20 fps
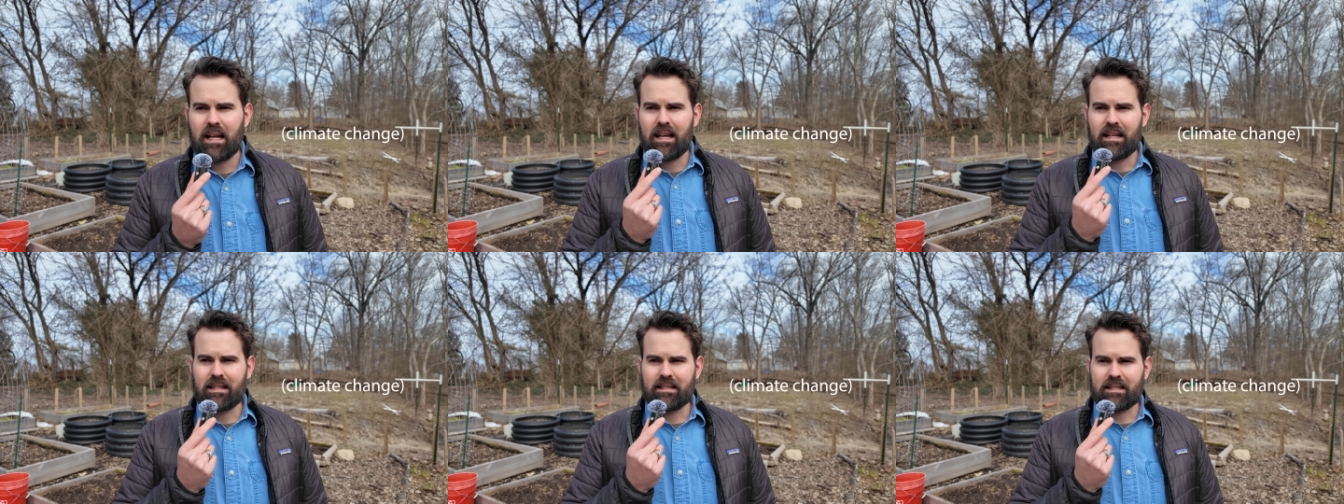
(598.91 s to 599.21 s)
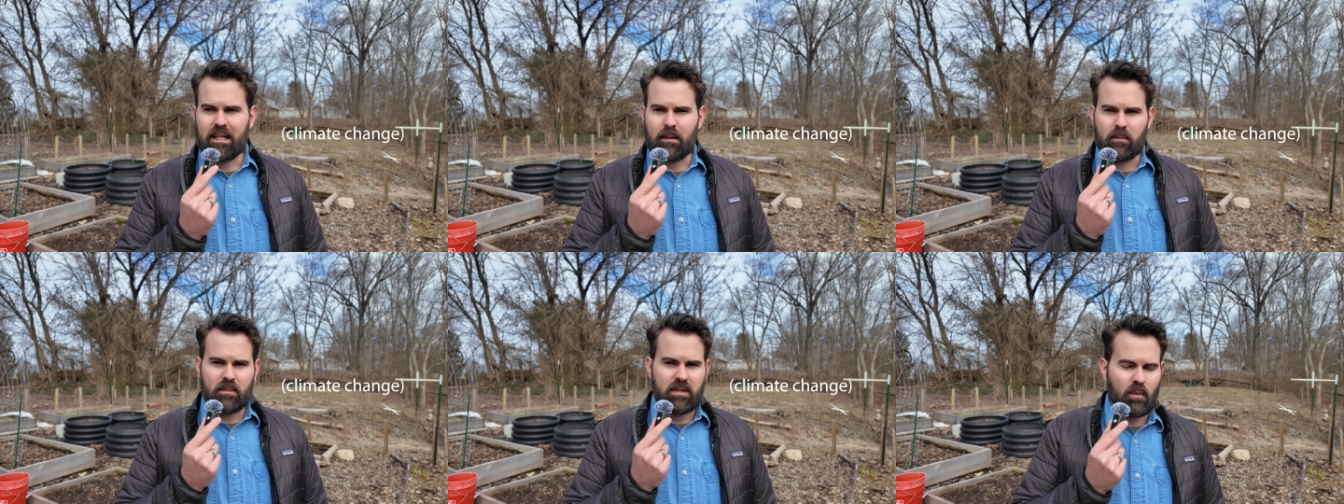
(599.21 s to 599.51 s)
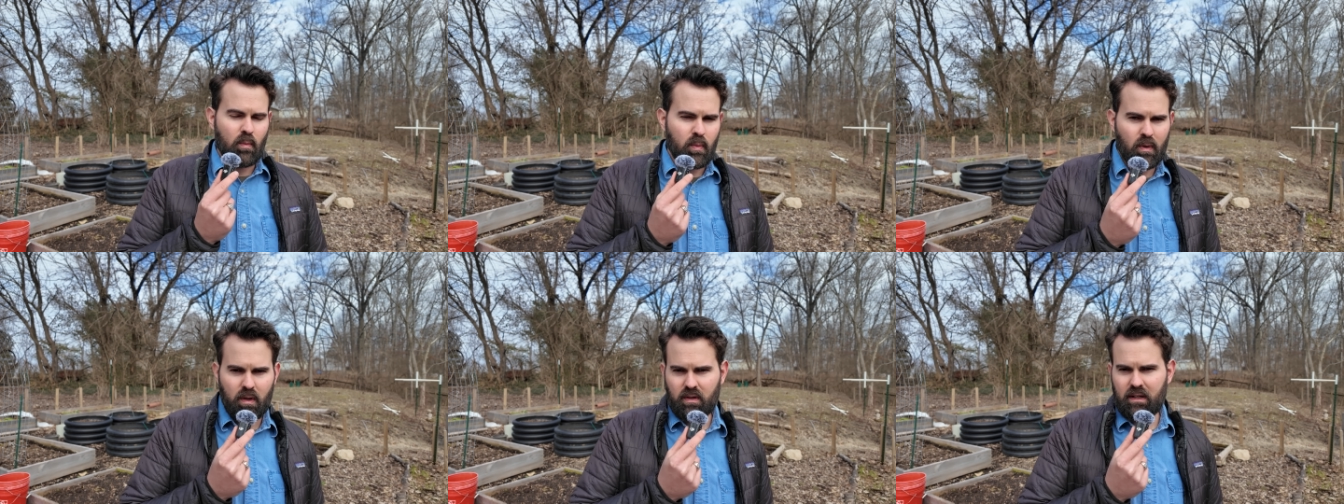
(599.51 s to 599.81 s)
it seems
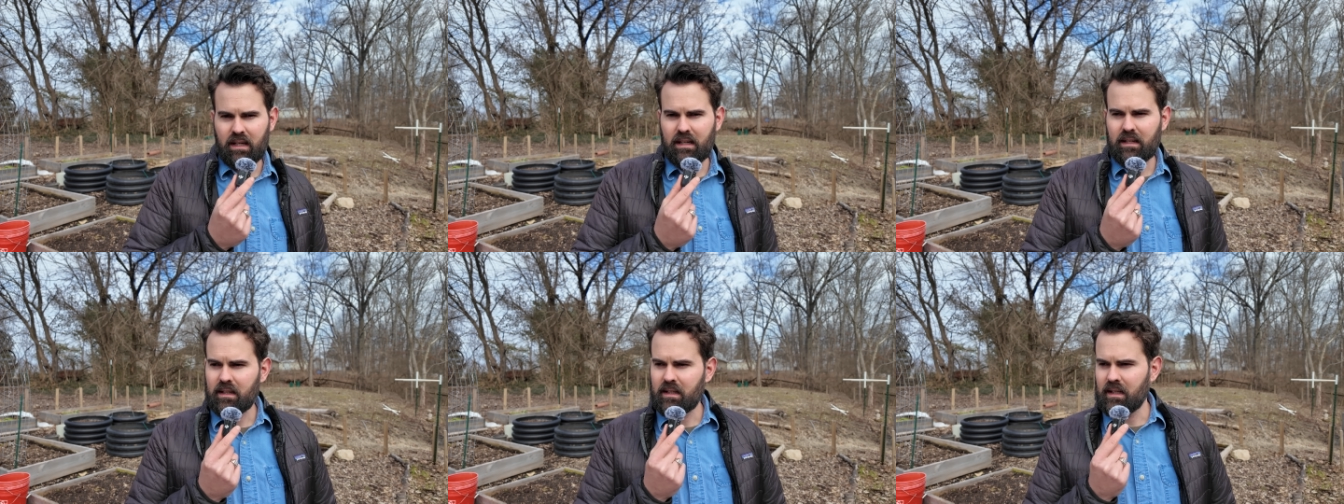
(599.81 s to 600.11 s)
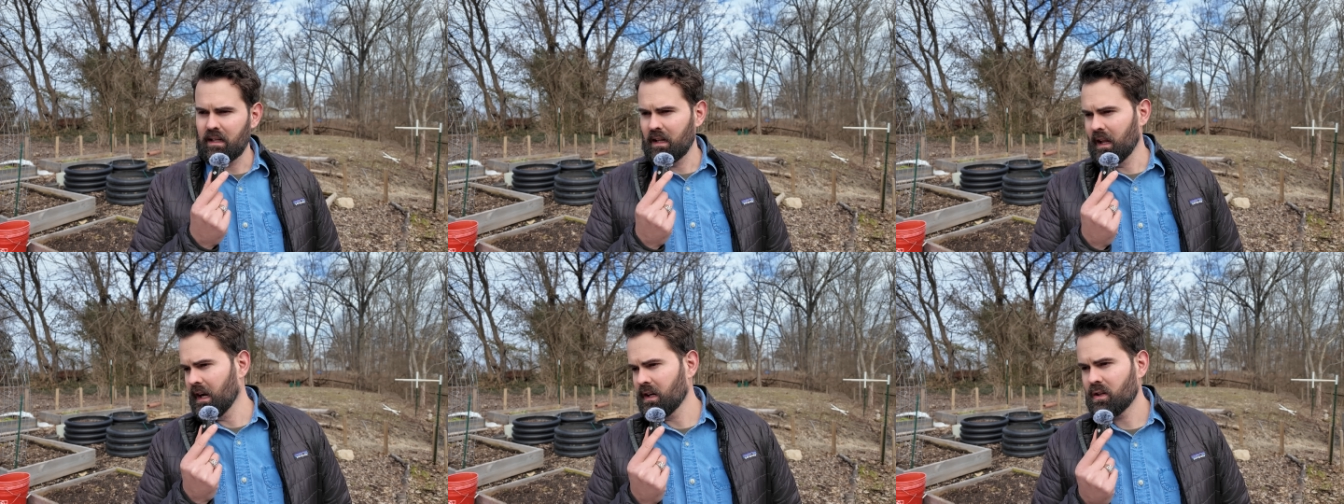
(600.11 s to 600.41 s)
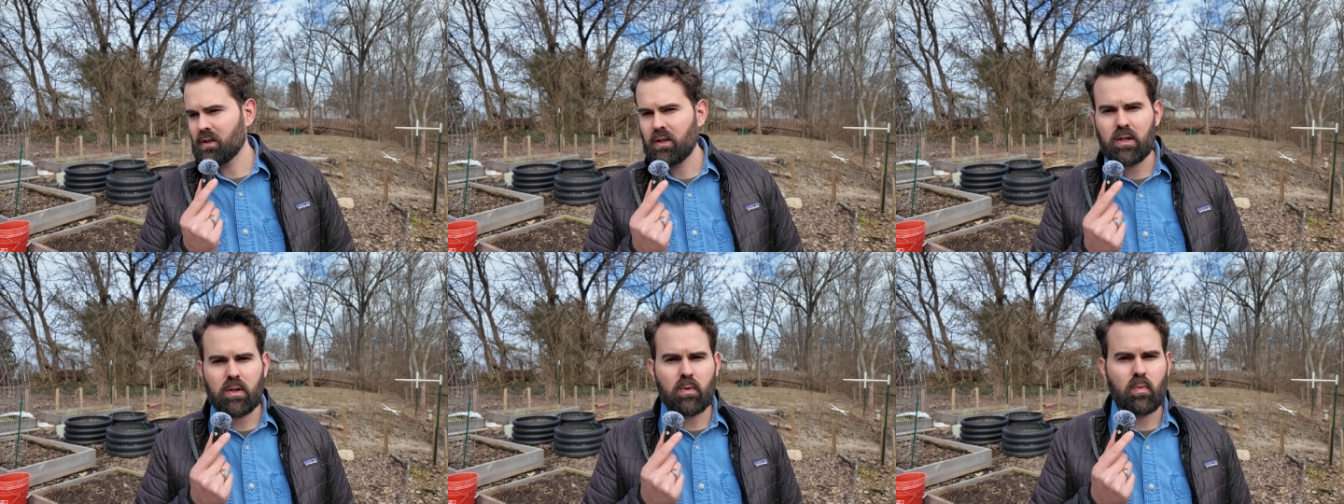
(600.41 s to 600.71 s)
that we're getting a lot of
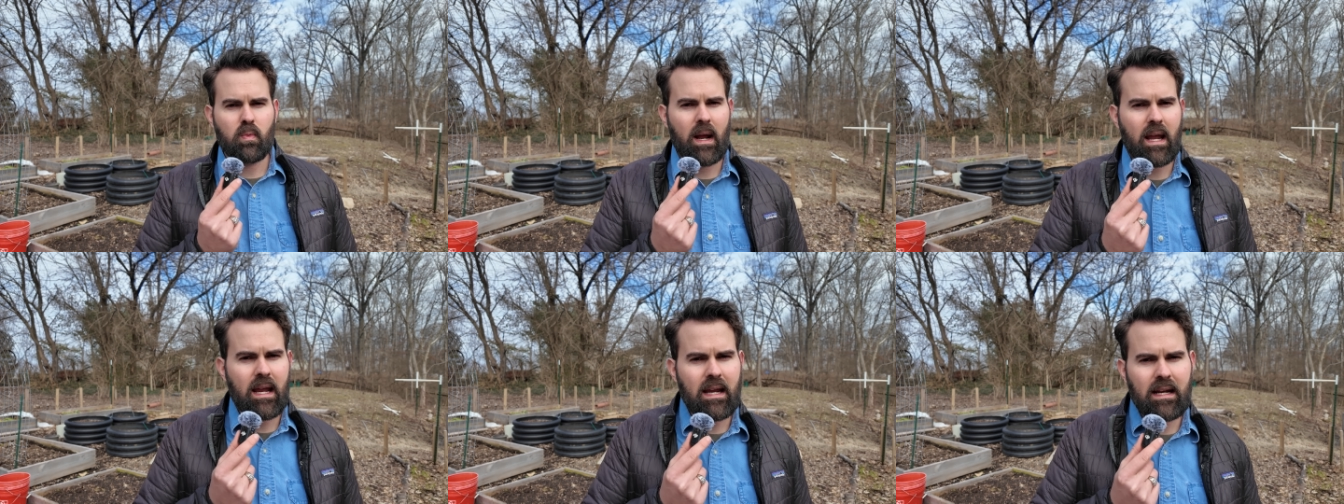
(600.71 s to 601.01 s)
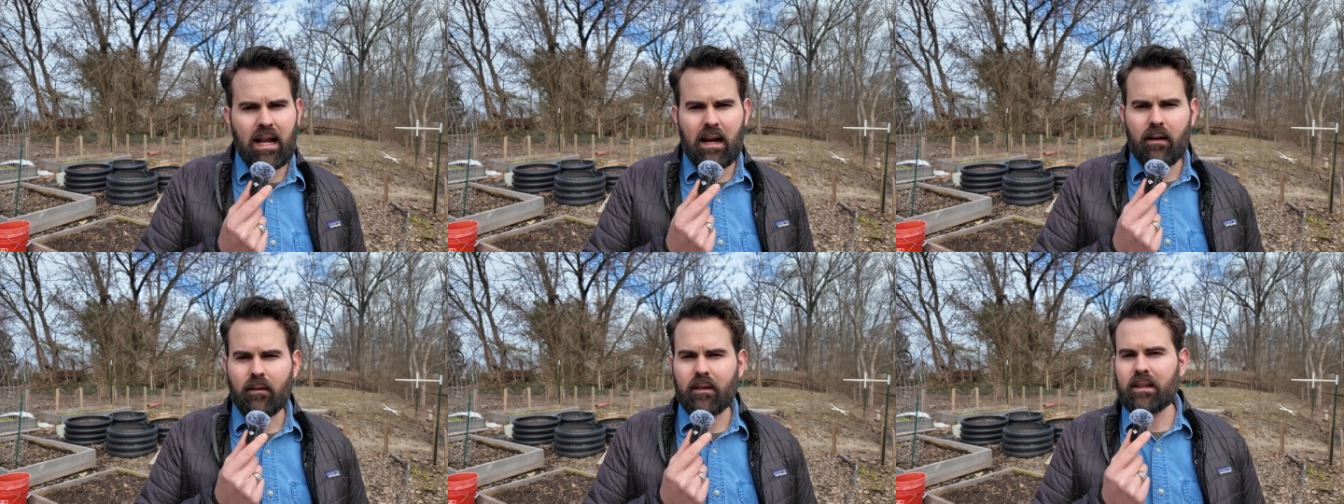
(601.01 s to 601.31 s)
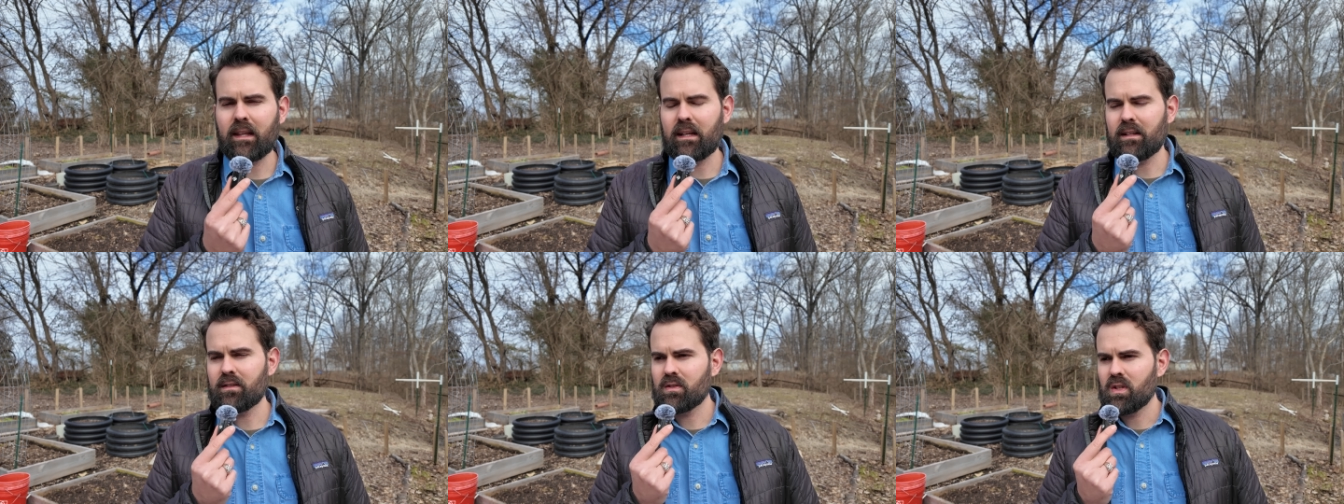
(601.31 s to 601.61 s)
good rain,
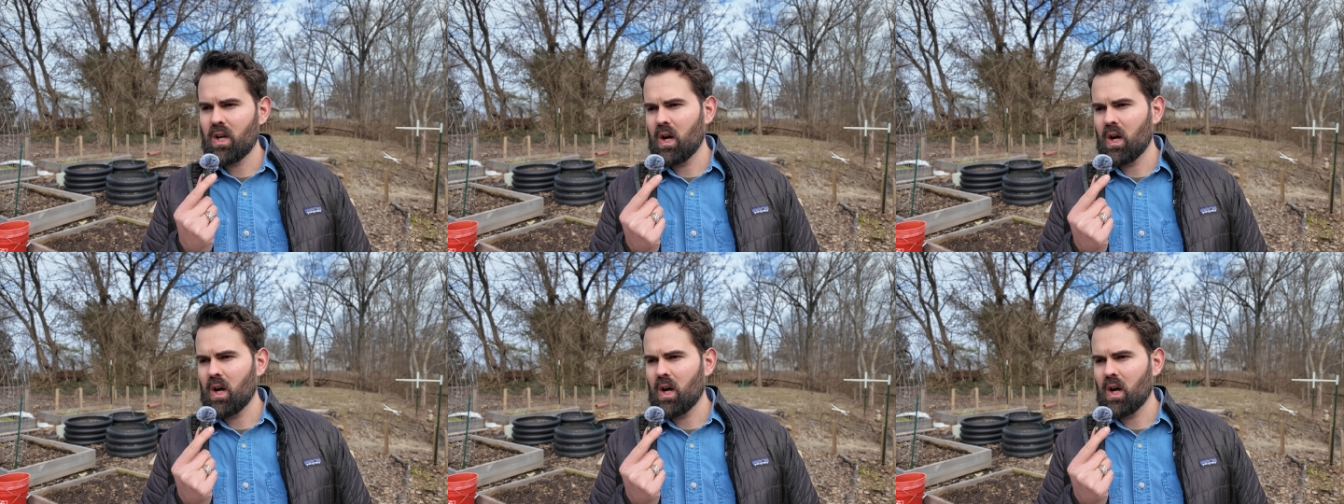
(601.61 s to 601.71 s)
everything's